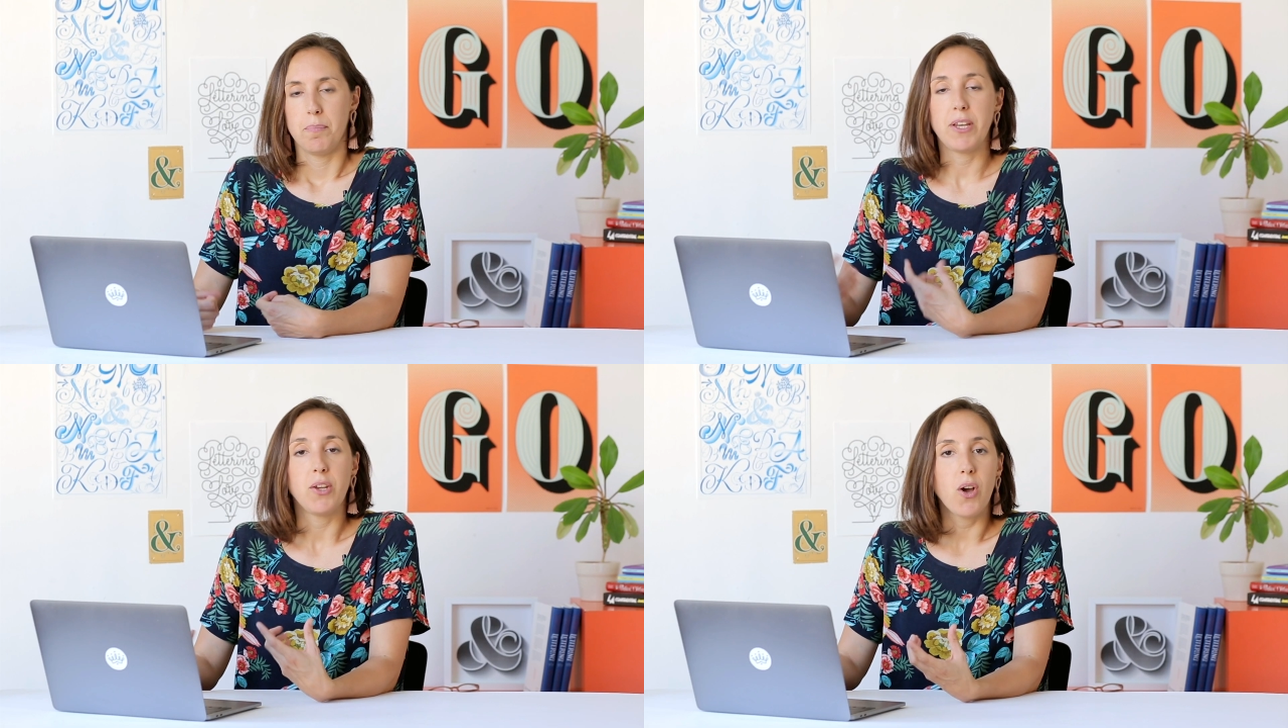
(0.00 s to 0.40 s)

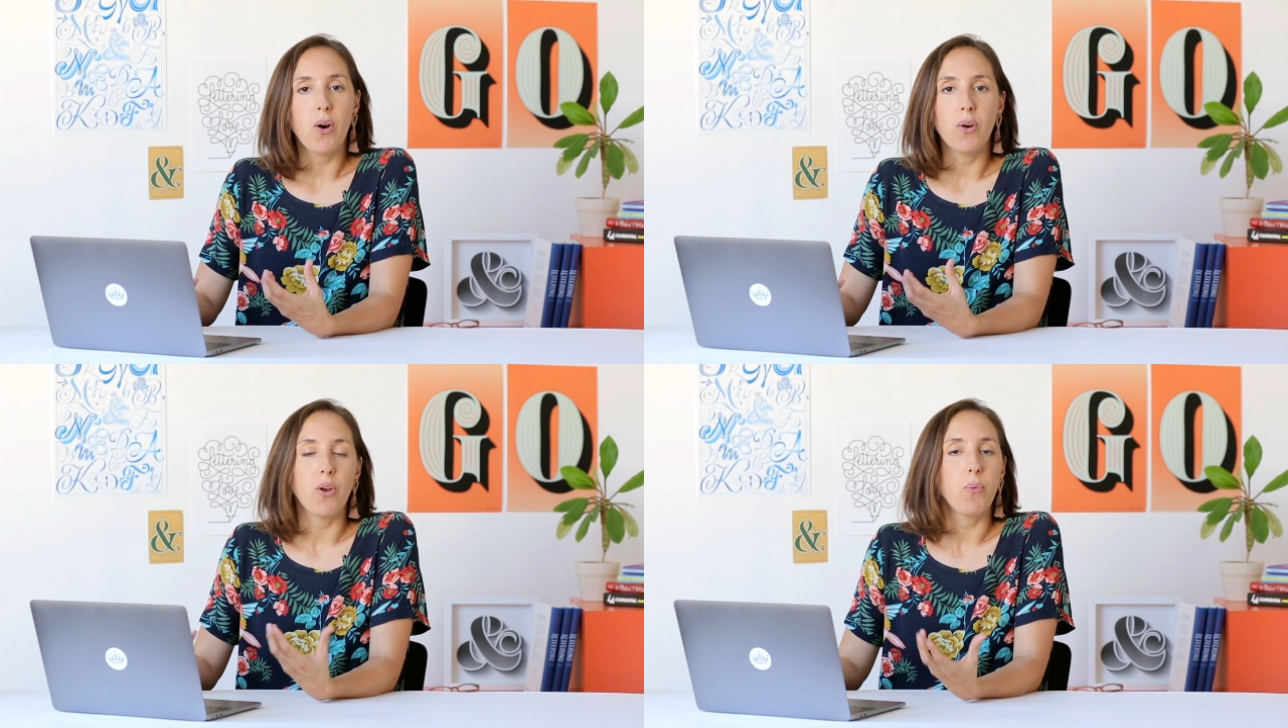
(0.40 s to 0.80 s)
But
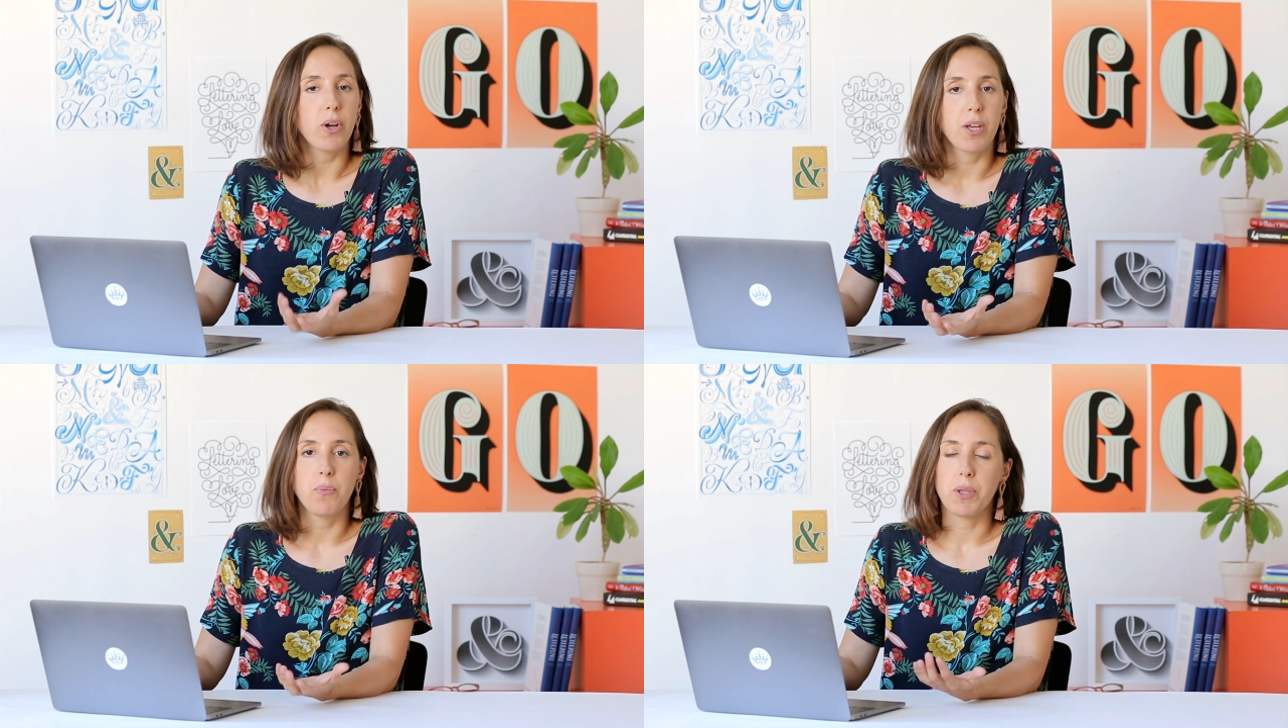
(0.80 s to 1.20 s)
you're
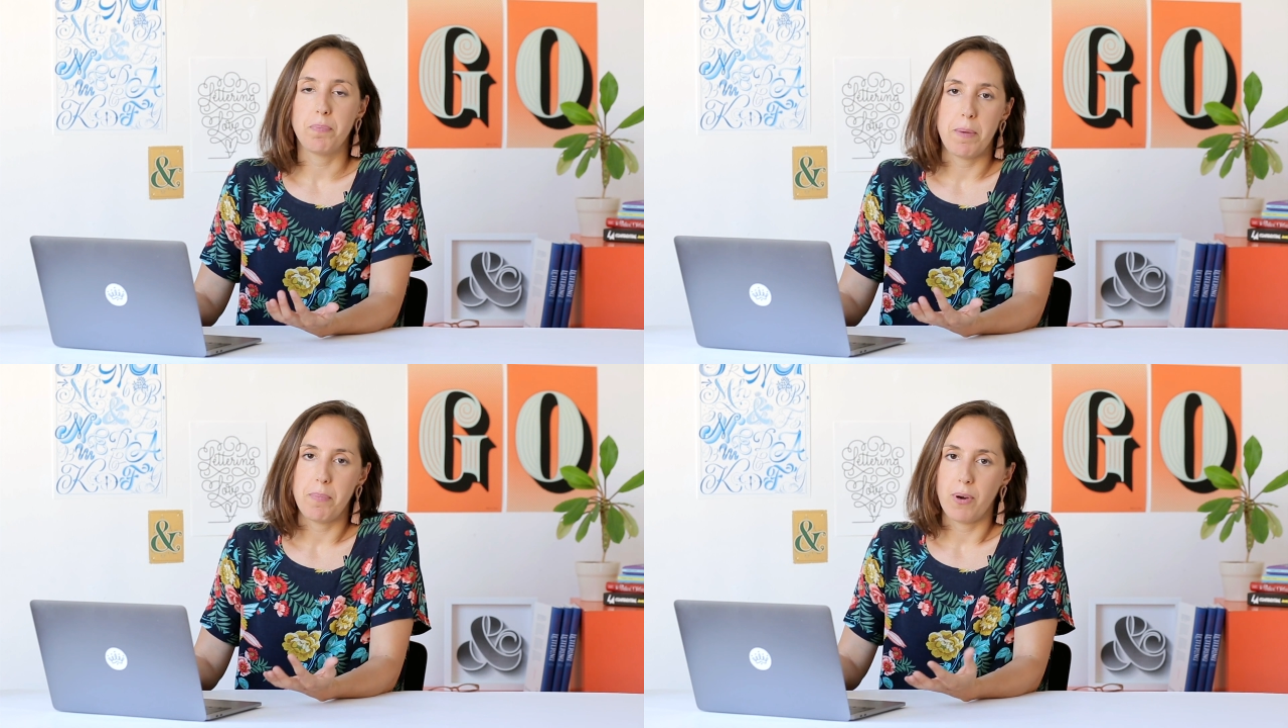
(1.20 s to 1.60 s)
working
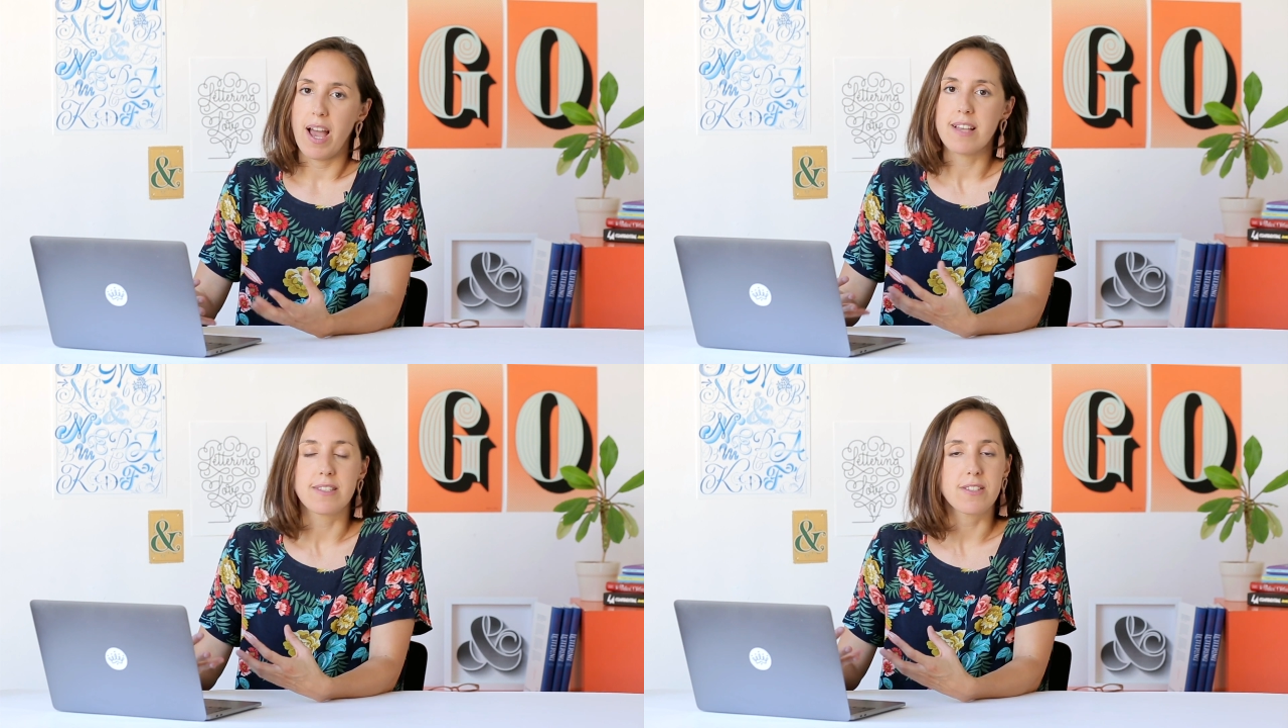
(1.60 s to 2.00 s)
with people
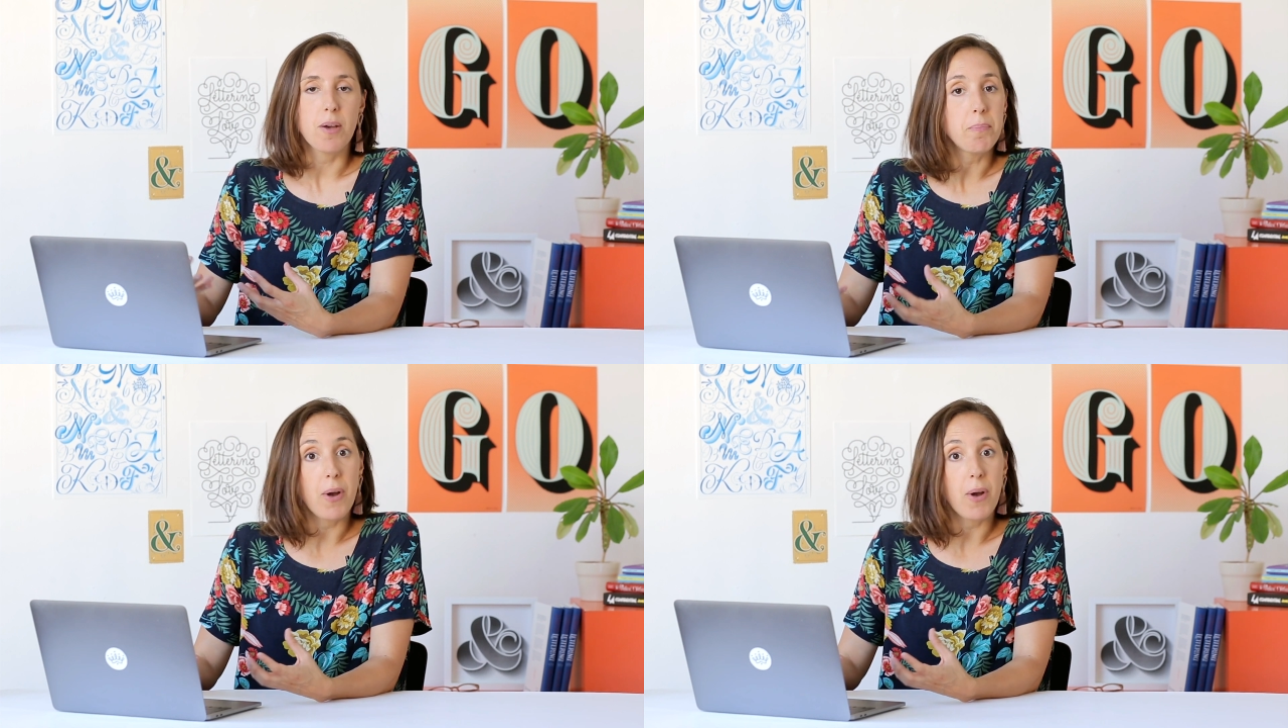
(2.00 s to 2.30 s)
and some